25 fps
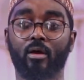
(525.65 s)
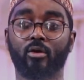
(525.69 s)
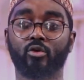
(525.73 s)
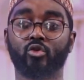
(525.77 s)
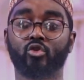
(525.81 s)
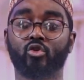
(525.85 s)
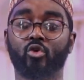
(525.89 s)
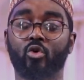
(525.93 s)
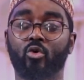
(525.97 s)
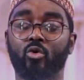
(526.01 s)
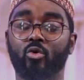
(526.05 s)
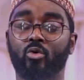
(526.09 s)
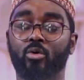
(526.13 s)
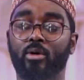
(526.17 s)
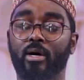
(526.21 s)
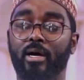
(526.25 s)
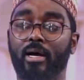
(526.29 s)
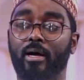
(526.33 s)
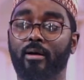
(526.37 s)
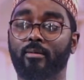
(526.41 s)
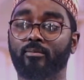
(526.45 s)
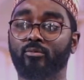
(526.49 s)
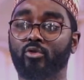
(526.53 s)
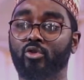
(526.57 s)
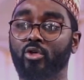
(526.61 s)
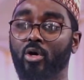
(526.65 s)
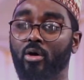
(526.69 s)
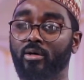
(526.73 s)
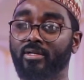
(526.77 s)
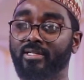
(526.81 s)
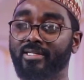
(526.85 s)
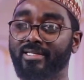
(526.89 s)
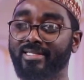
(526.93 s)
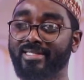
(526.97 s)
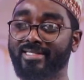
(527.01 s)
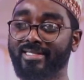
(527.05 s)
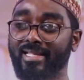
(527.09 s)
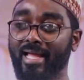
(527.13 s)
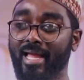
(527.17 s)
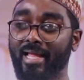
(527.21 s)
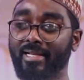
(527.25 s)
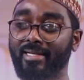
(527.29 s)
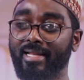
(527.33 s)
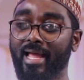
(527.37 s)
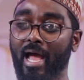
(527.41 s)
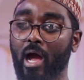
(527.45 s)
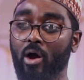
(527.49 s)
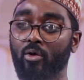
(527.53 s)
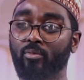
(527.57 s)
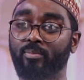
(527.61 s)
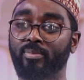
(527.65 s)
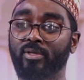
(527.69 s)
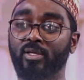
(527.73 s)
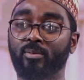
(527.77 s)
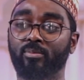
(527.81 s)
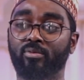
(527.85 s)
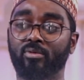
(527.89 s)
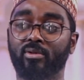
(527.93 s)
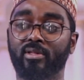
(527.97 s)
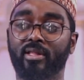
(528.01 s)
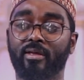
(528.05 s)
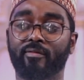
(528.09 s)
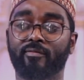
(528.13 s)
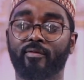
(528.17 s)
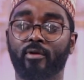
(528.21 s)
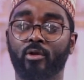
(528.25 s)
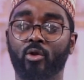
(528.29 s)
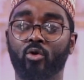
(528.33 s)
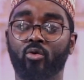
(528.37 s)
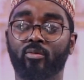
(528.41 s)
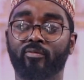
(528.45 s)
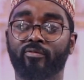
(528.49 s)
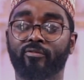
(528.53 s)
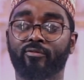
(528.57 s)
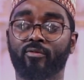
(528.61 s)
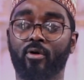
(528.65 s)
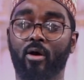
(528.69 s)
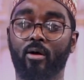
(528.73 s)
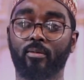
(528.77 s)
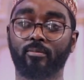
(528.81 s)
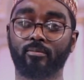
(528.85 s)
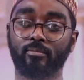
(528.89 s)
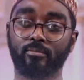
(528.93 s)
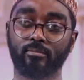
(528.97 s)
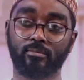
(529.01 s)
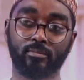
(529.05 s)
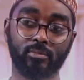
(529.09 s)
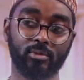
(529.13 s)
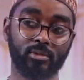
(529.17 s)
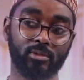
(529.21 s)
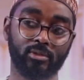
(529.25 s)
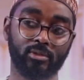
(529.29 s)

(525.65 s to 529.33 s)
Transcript: So to understand how people develop from,